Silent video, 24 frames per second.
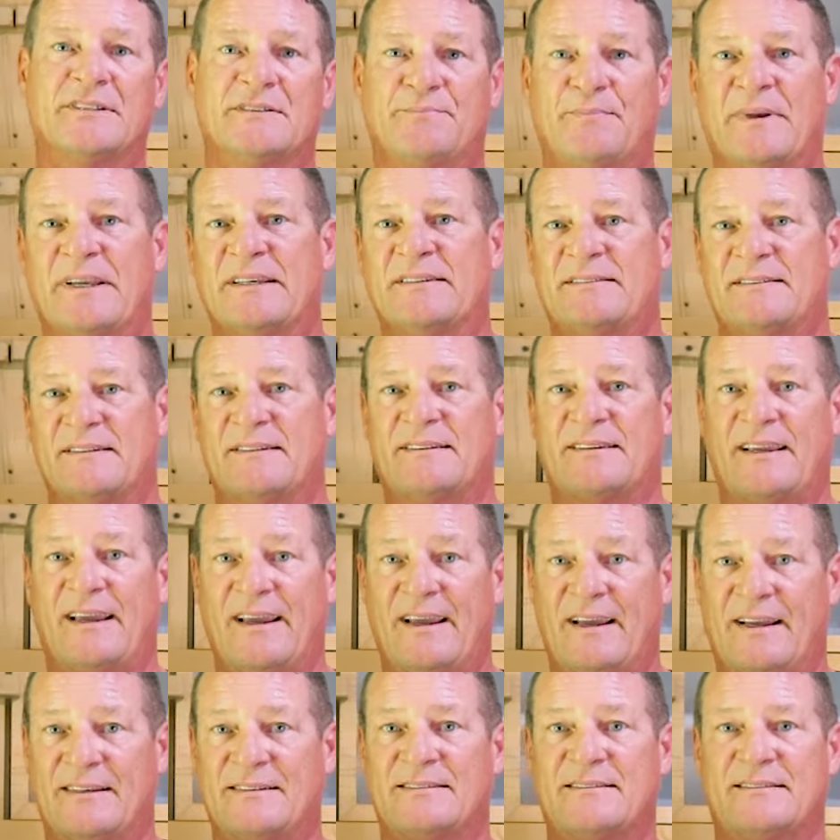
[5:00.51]
these basic
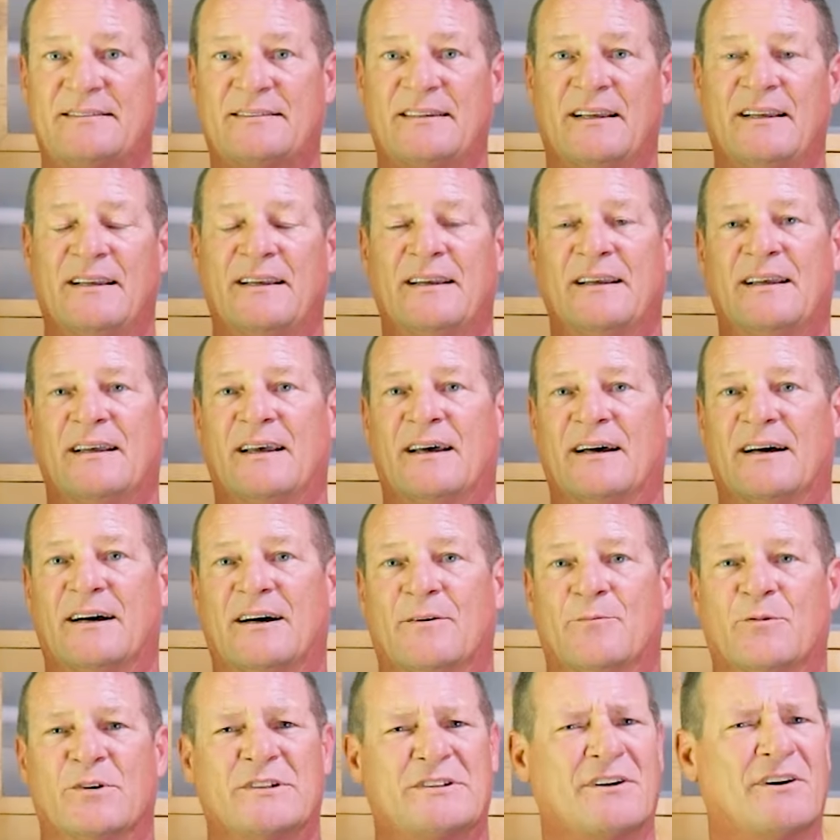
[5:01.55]
tasks,
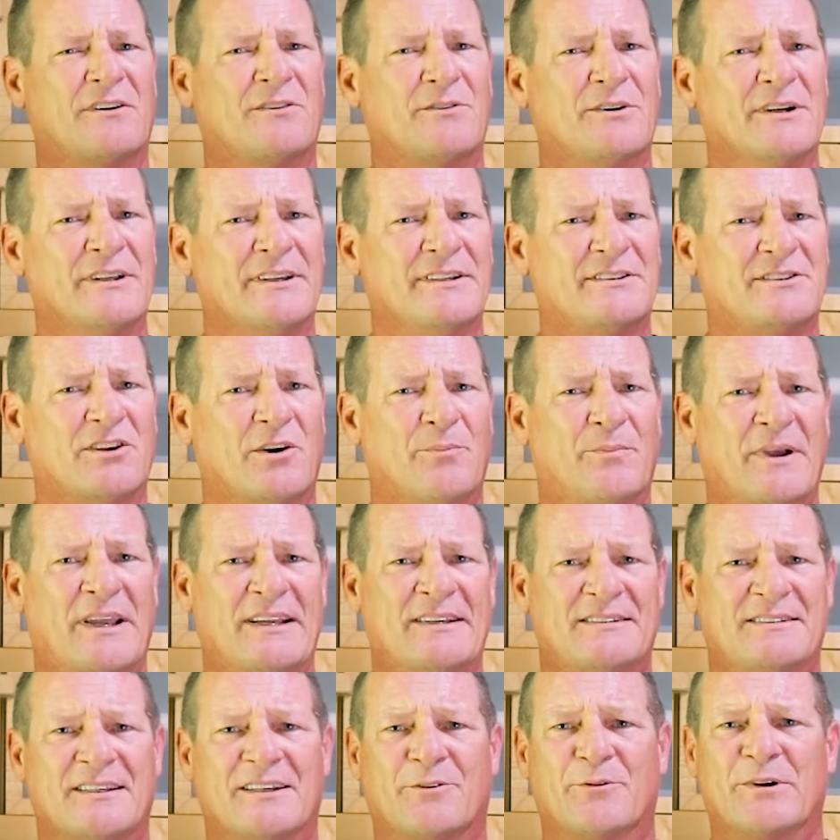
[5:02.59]
which aren't really so
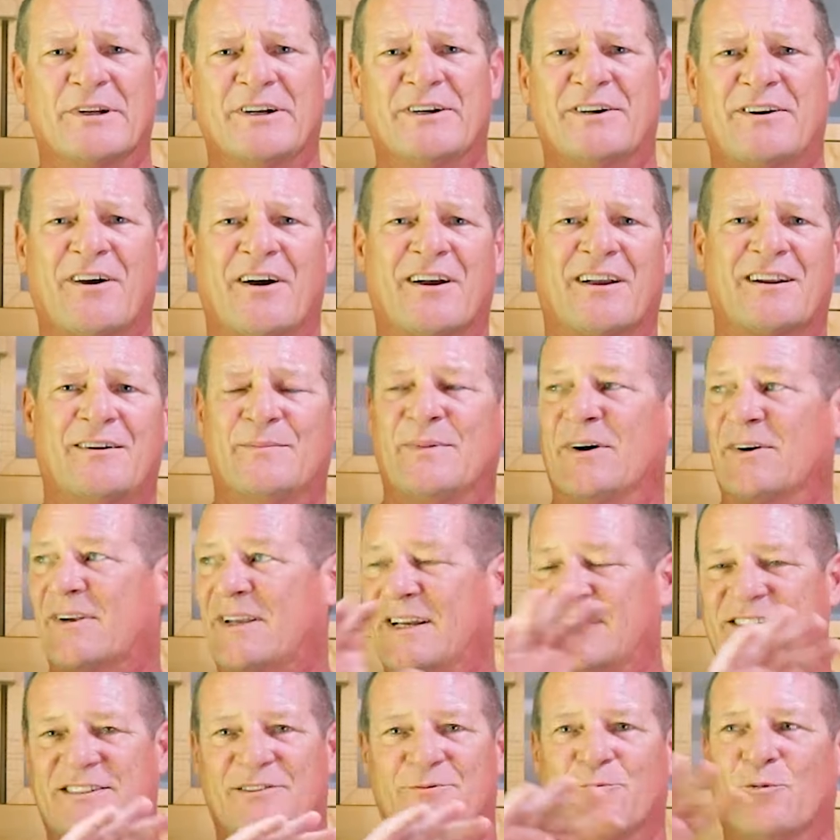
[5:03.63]
basic when you're talking about
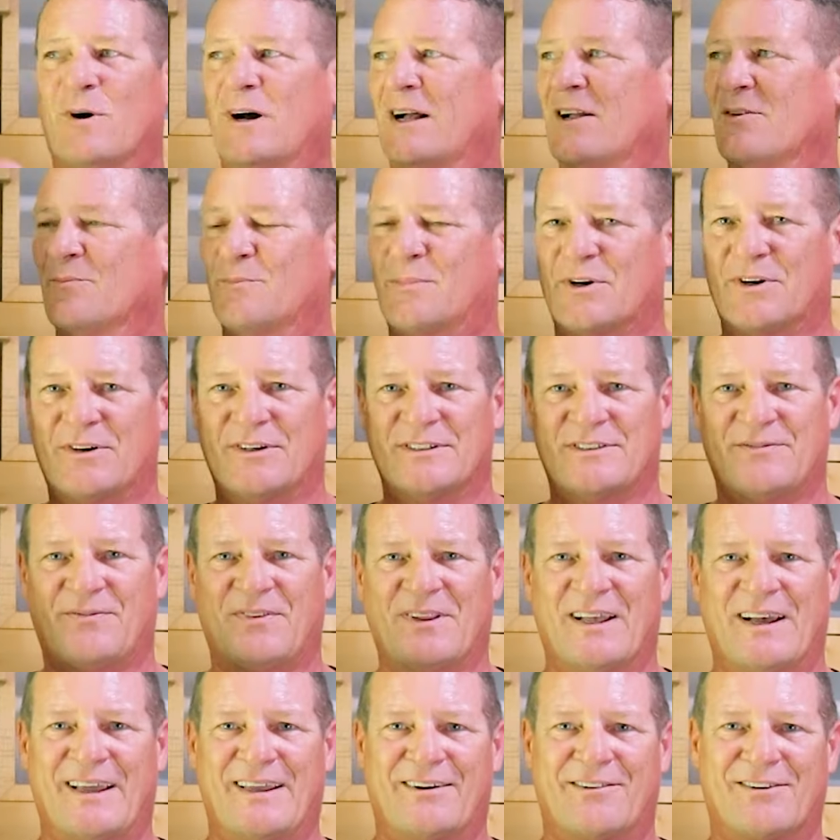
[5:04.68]
catching wild birds
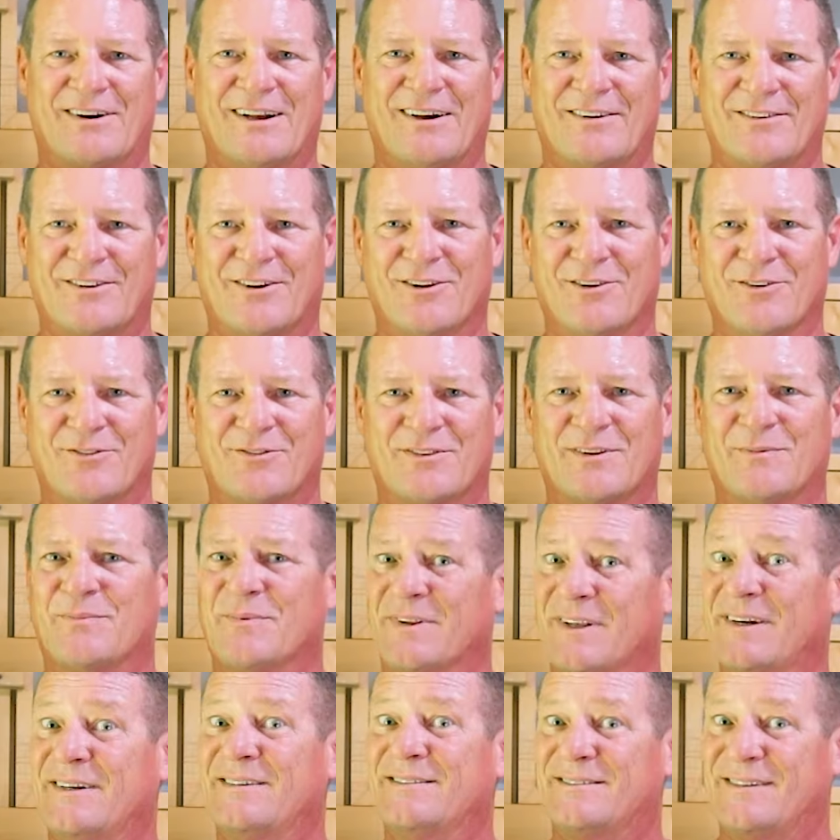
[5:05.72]
flying around all over the
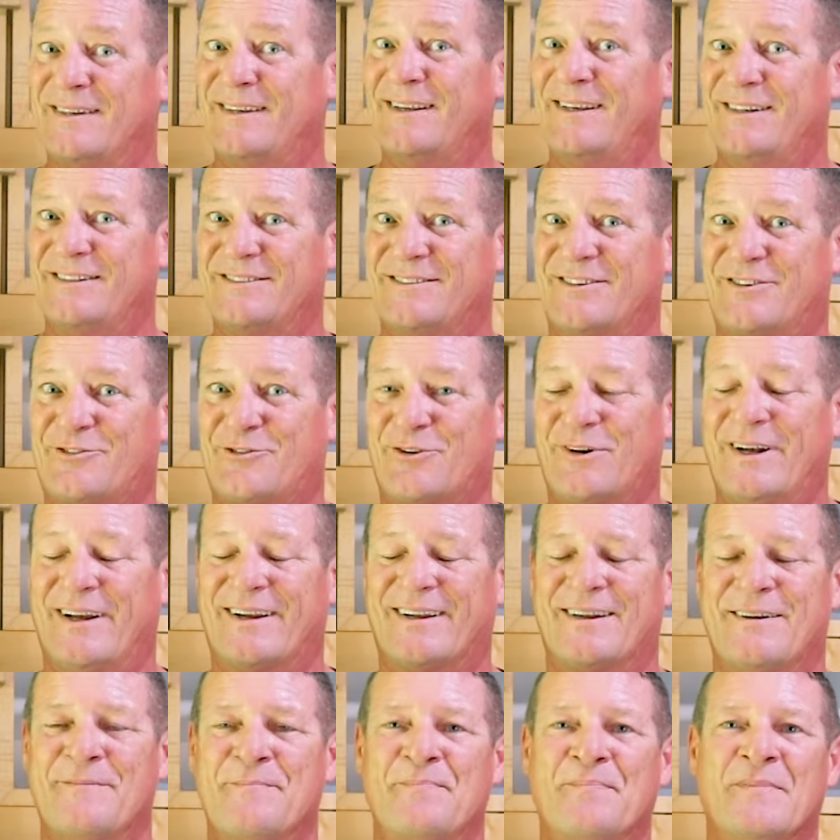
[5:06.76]
place. It is a
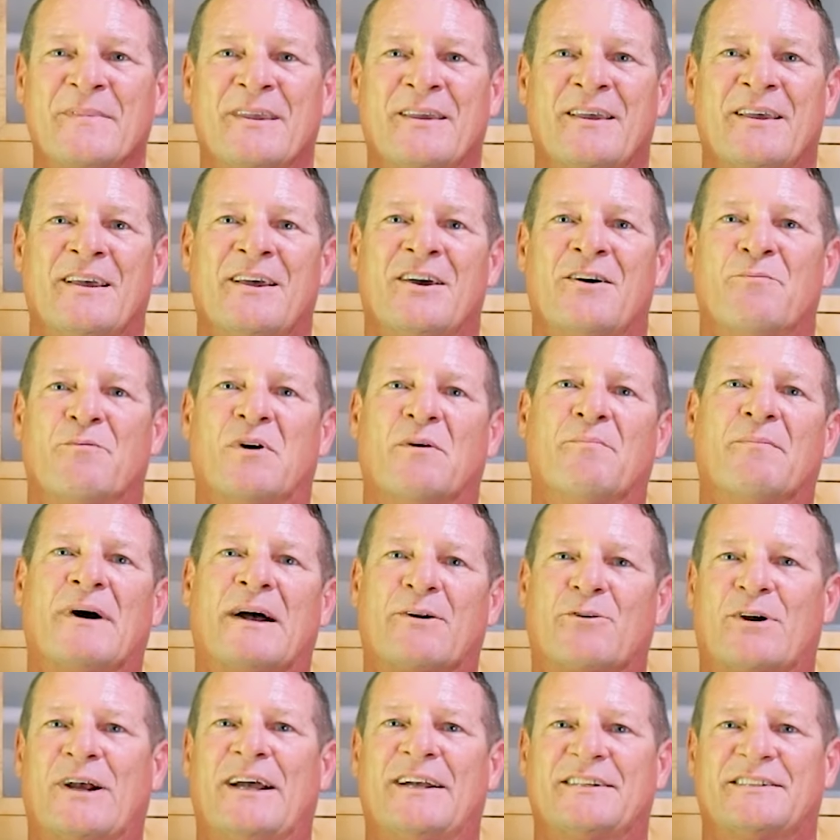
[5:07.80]
trick. But
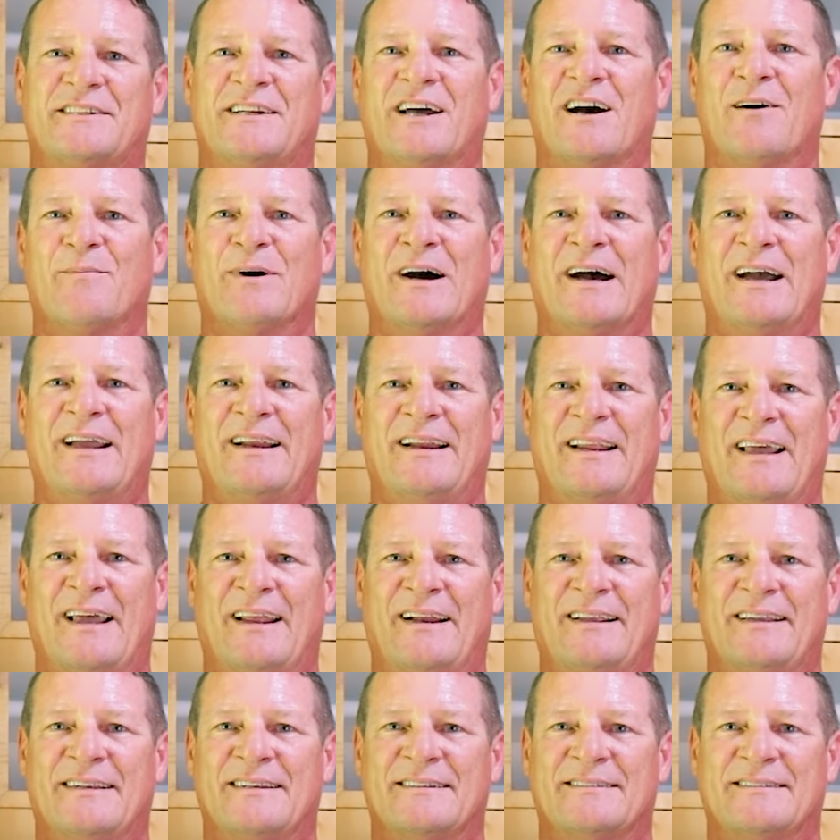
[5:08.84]
my rationale behind
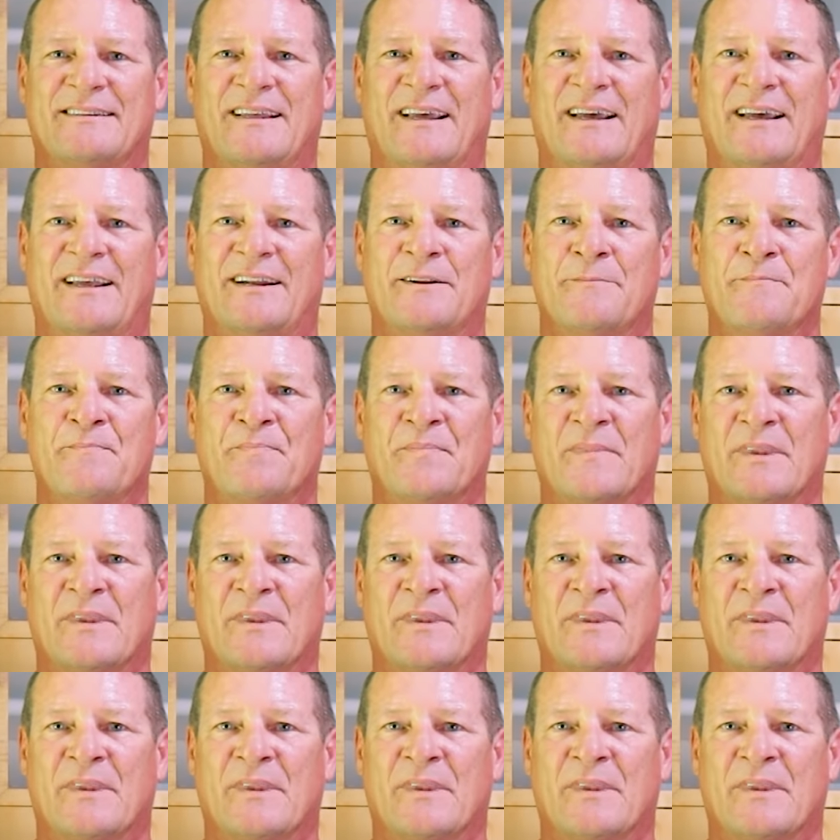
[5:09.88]
that is that